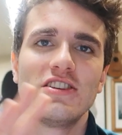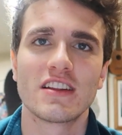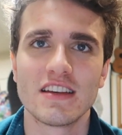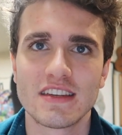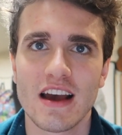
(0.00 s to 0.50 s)

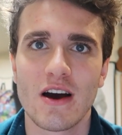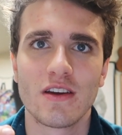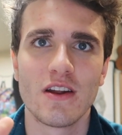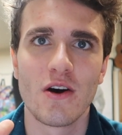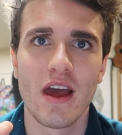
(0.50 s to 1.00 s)
check this
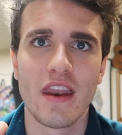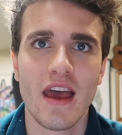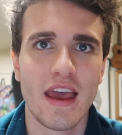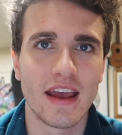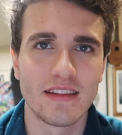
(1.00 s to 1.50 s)
out, you know, and
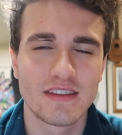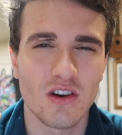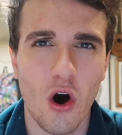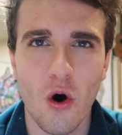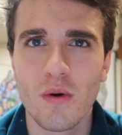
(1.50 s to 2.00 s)

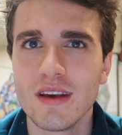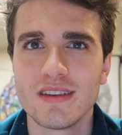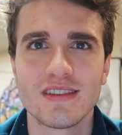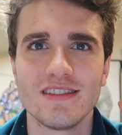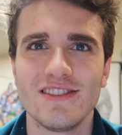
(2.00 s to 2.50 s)
it's
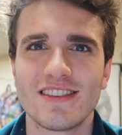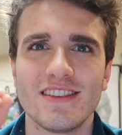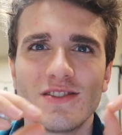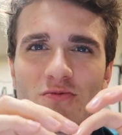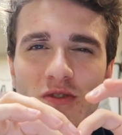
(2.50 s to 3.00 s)
always
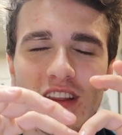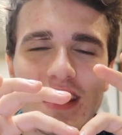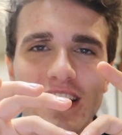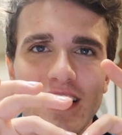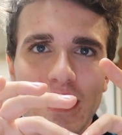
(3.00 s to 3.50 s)
just this
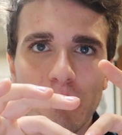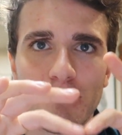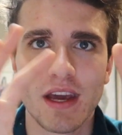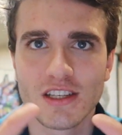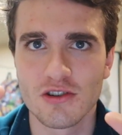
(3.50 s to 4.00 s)
really like
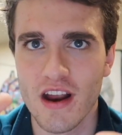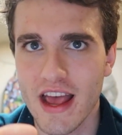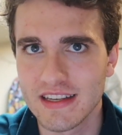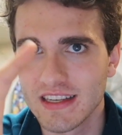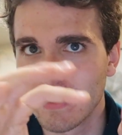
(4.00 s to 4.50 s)

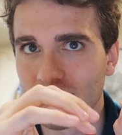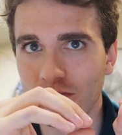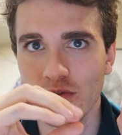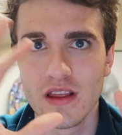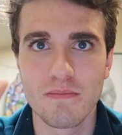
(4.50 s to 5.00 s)
picturesque,
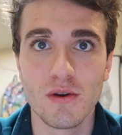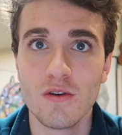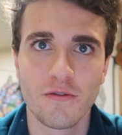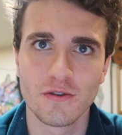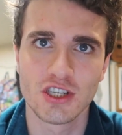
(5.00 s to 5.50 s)
really
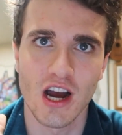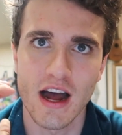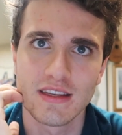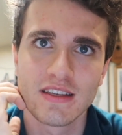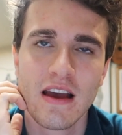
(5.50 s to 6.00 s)
beautiful
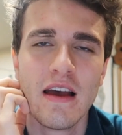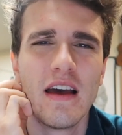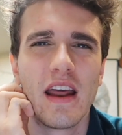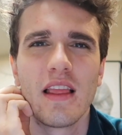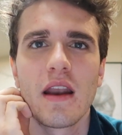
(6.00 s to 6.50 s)
shots,
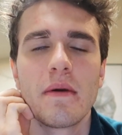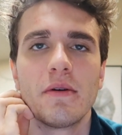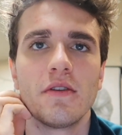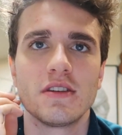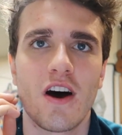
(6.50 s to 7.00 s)
and a lot of
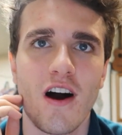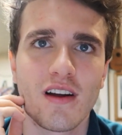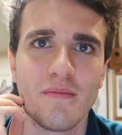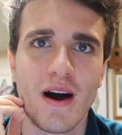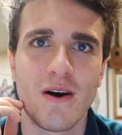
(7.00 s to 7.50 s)
people don't
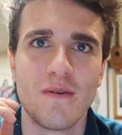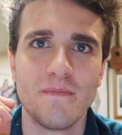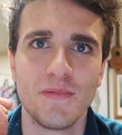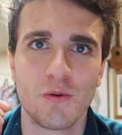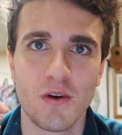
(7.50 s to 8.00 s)
talk about
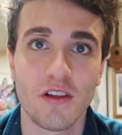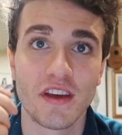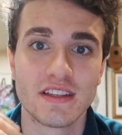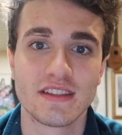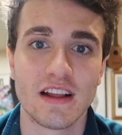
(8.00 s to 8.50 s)
the real
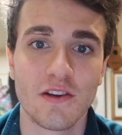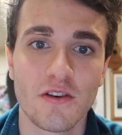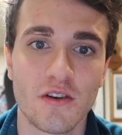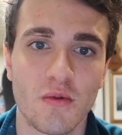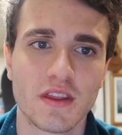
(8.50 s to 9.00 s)
things that they
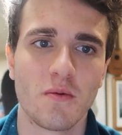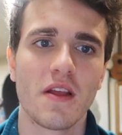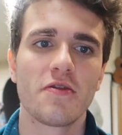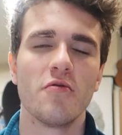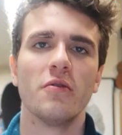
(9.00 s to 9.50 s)
learned or what they
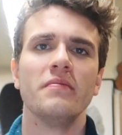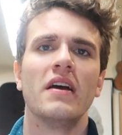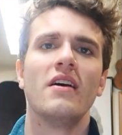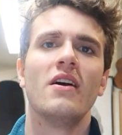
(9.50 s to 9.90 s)
went through.